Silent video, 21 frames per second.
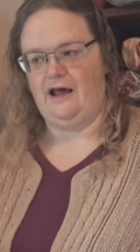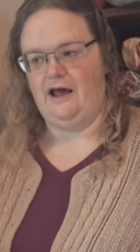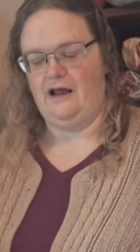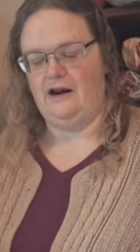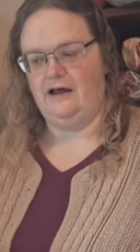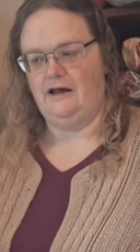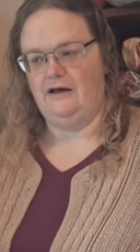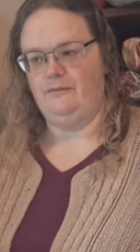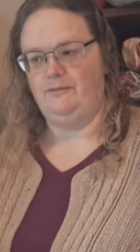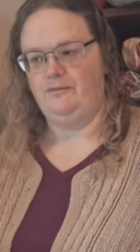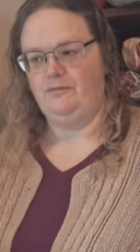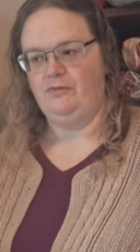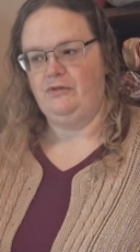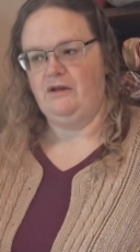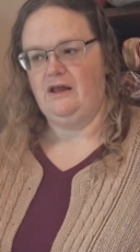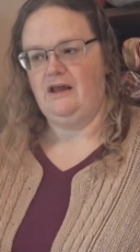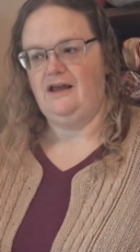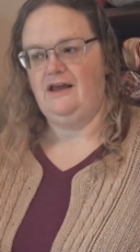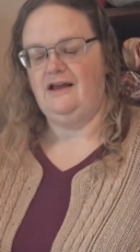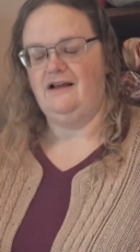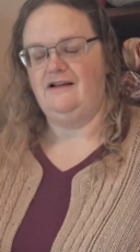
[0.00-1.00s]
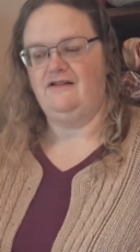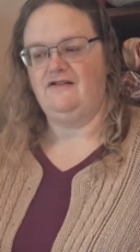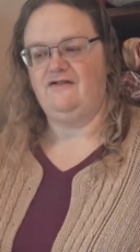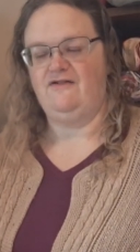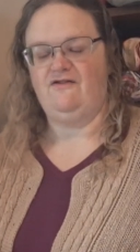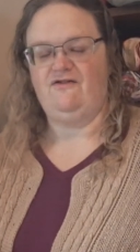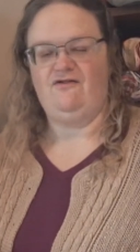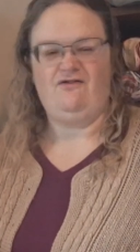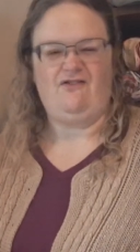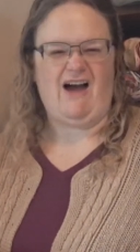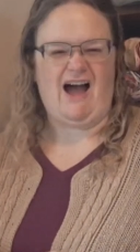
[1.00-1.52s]
on it. It's
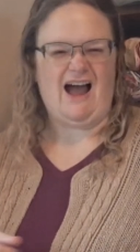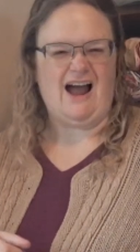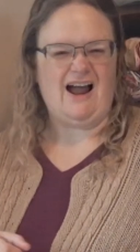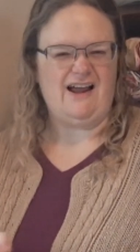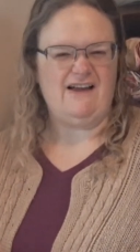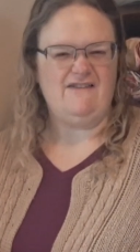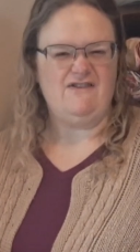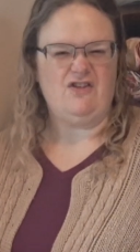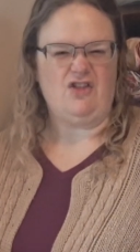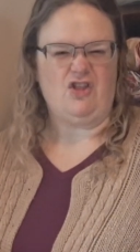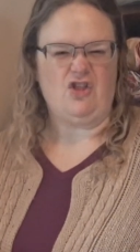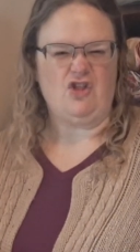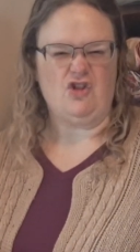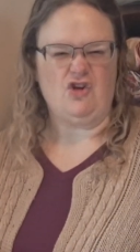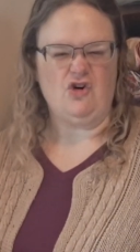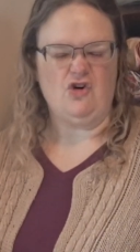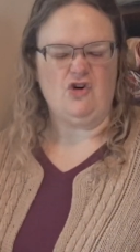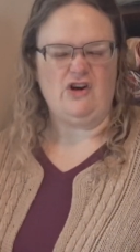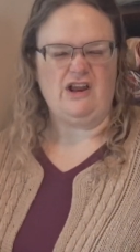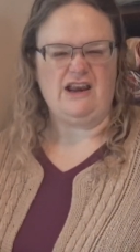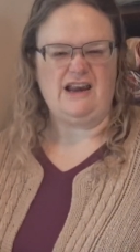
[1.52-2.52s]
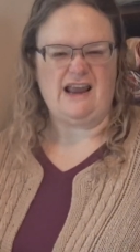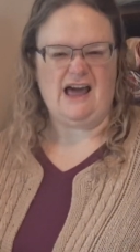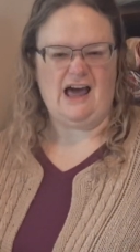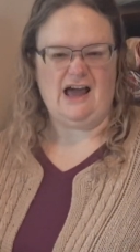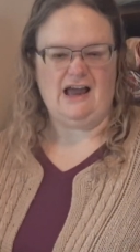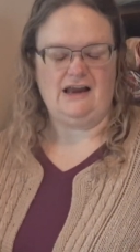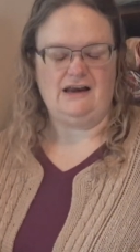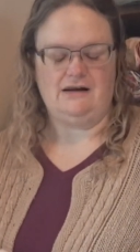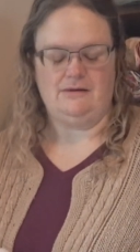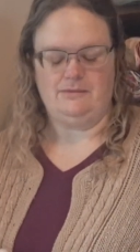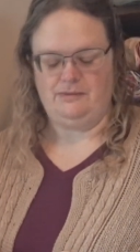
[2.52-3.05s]

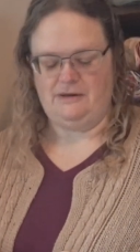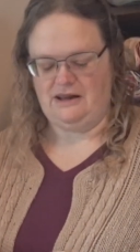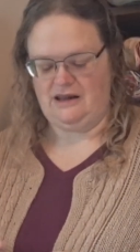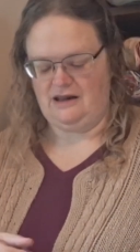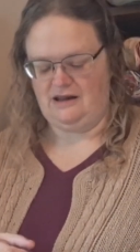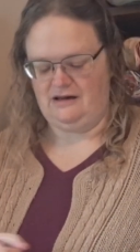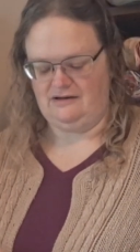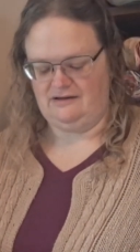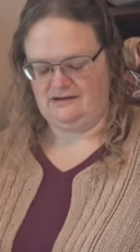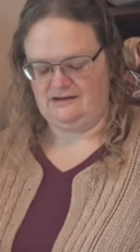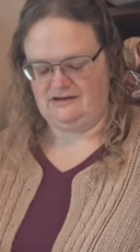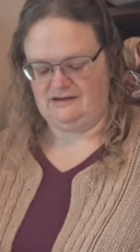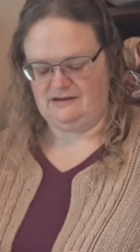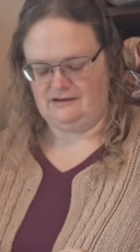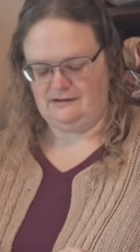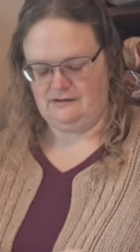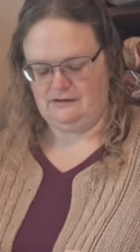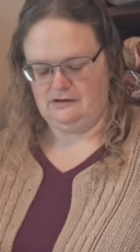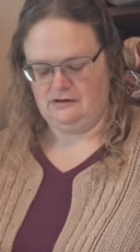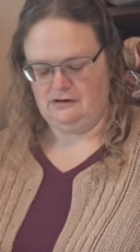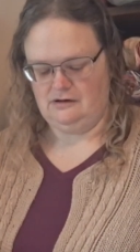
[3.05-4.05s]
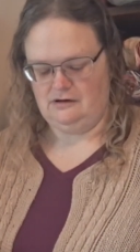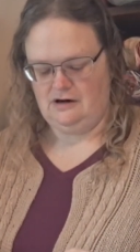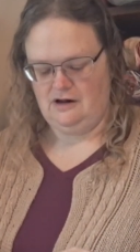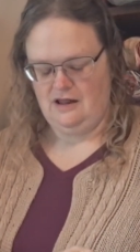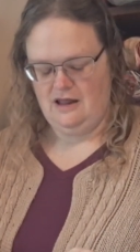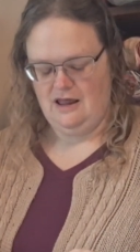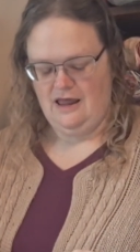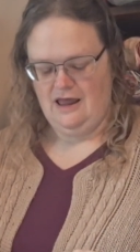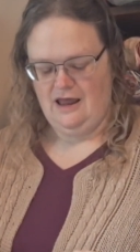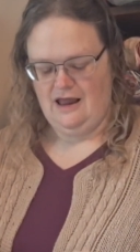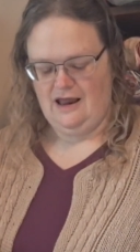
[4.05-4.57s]
$5.39 a piece.
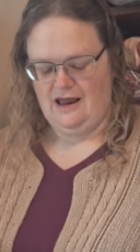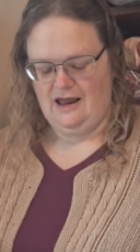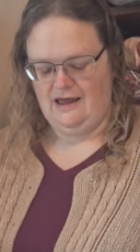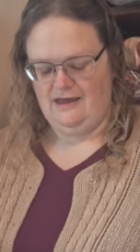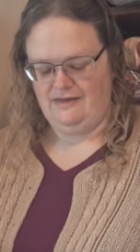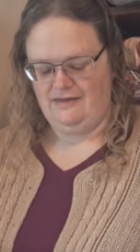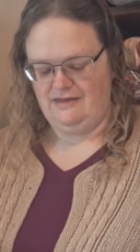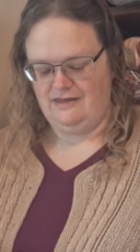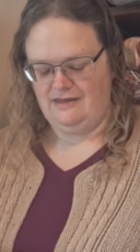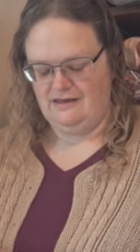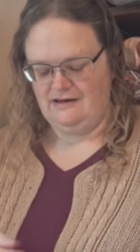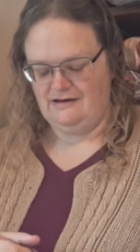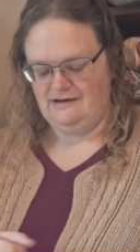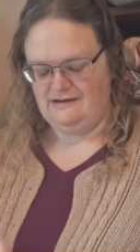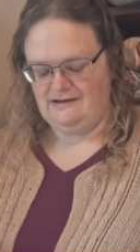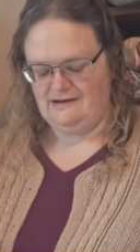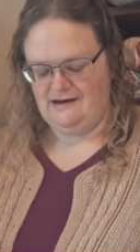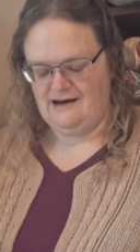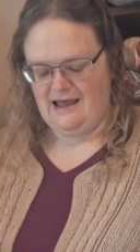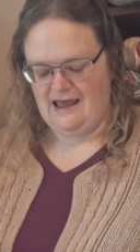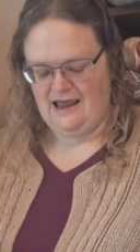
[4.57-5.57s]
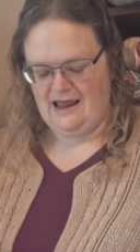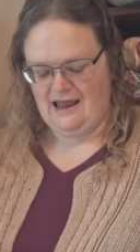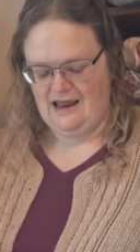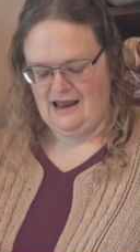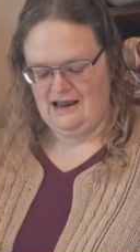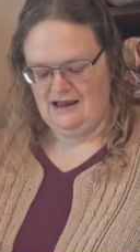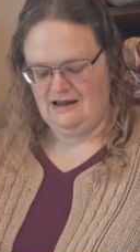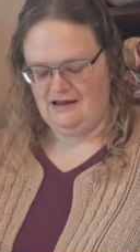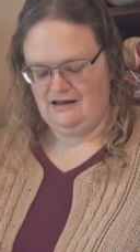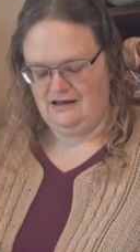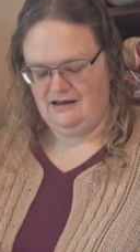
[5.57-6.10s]
And
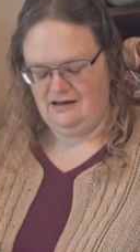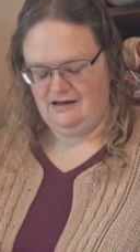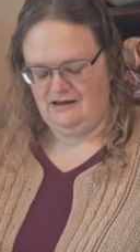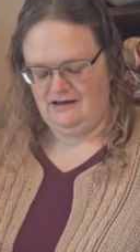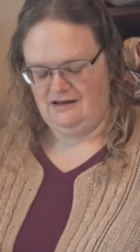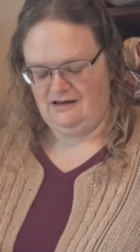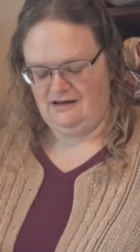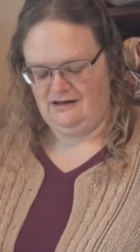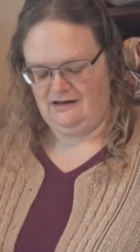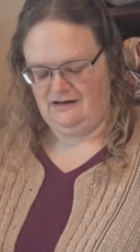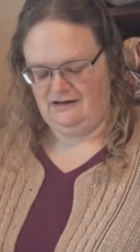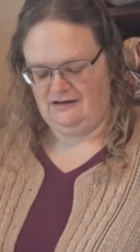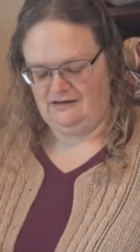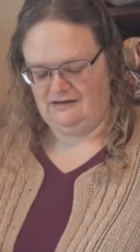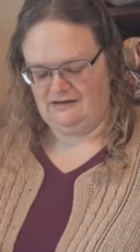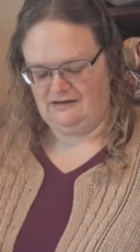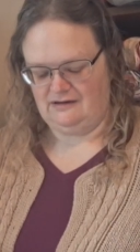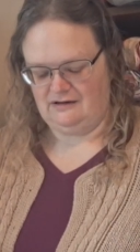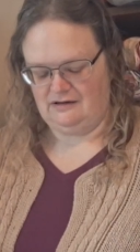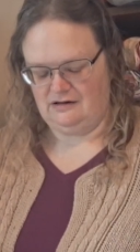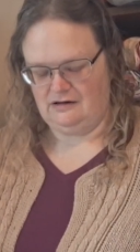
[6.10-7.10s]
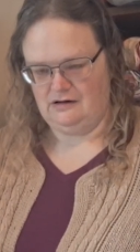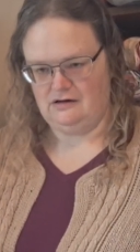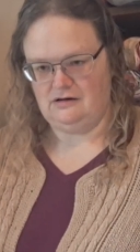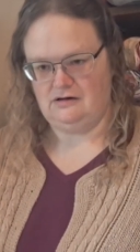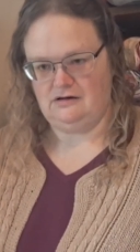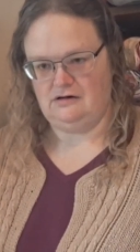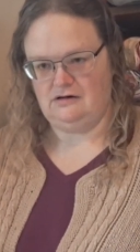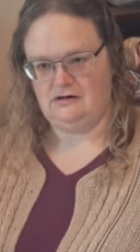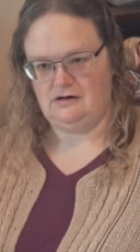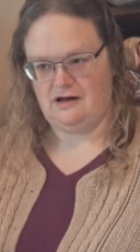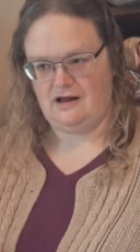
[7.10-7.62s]
today is,
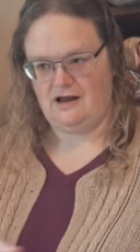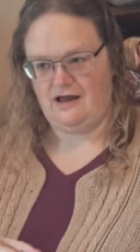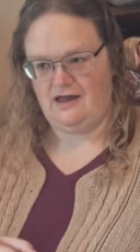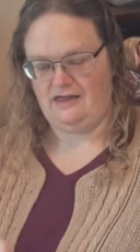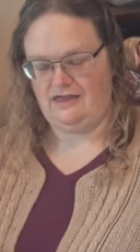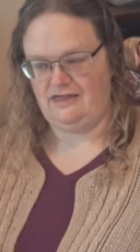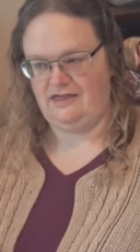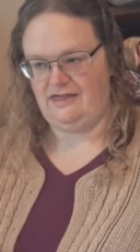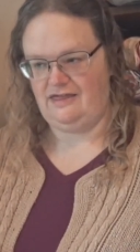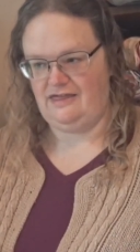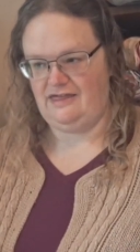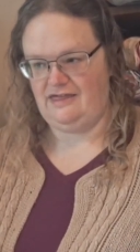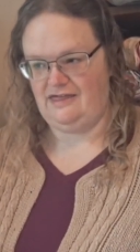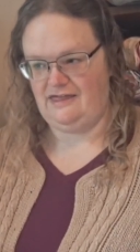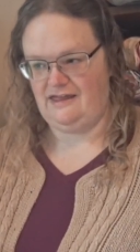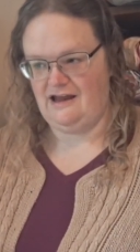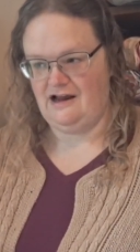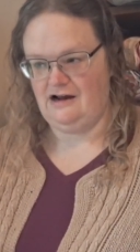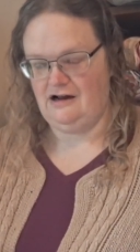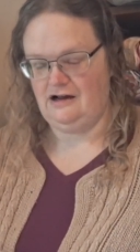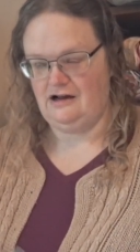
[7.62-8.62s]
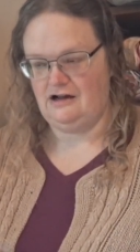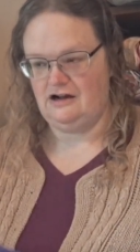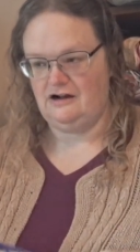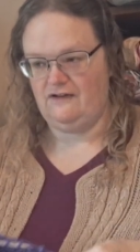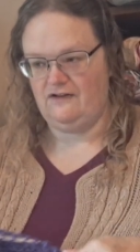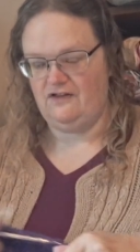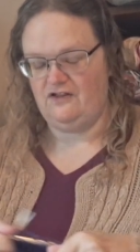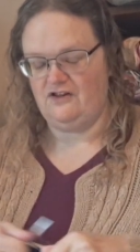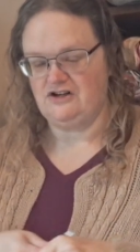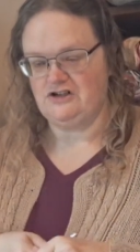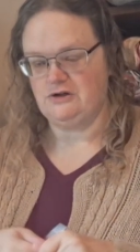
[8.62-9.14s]
I think,
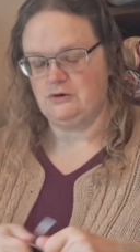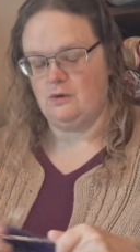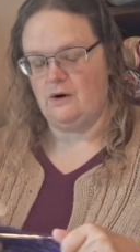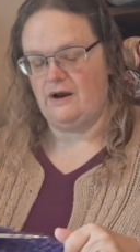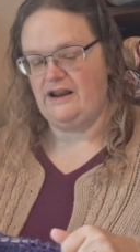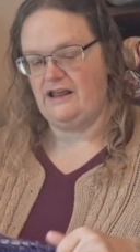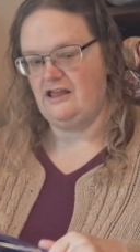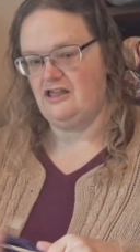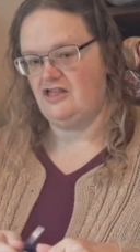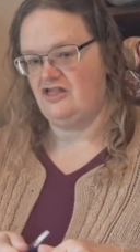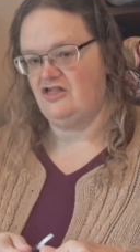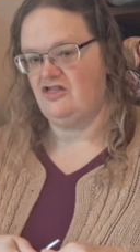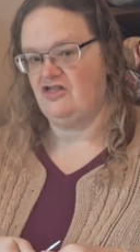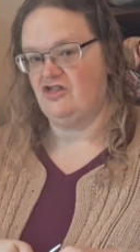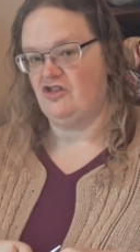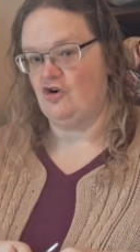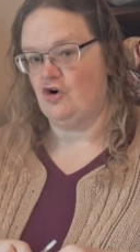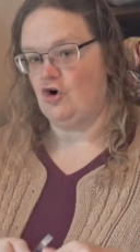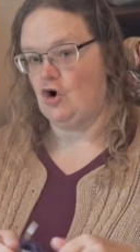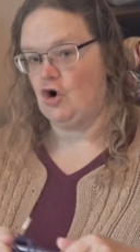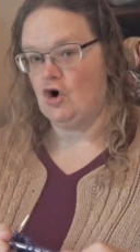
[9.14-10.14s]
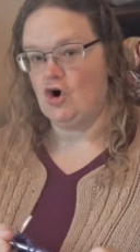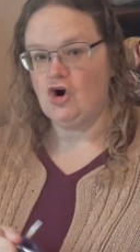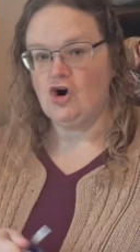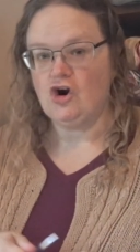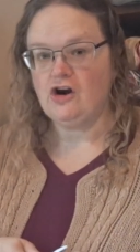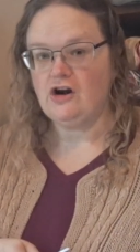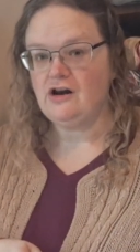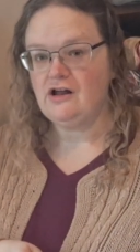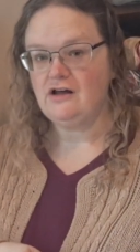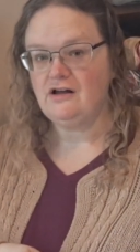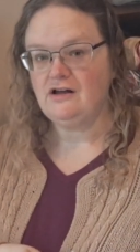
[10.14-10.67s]
the
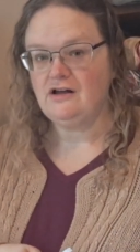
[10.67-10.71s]
23rd